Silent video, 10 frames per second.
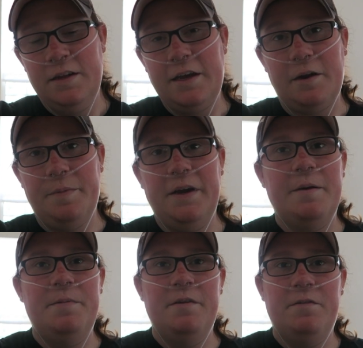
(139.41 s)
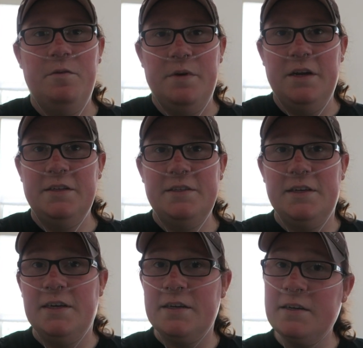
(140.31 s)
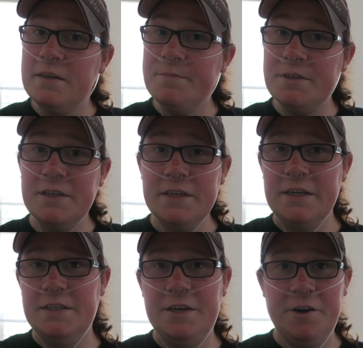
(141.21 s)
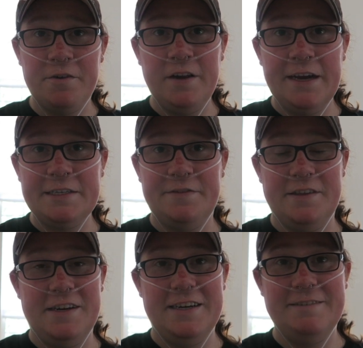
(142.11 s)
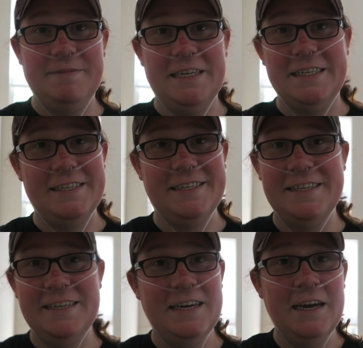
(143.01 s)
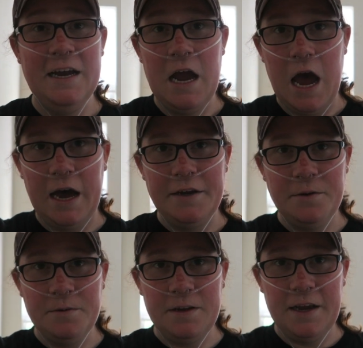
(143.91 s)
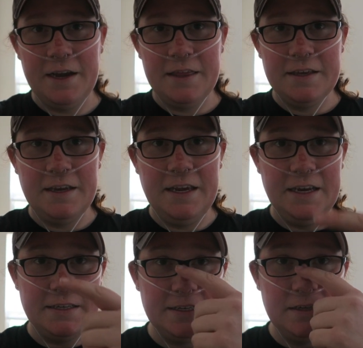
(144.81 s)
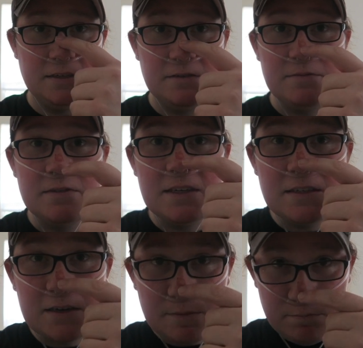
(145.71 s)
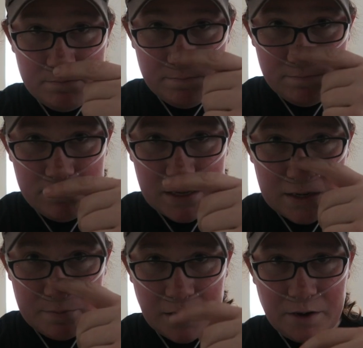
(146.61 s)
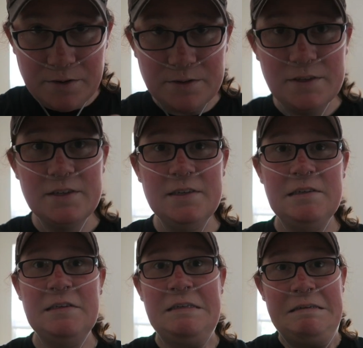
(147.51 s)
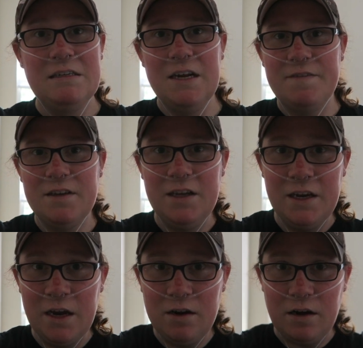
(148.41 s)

that'll be up in a few minutes, and then I'm just gonna continue to relax for the day because I don't like the heat. Oh, I still got blood on my nose. I'll have to clean that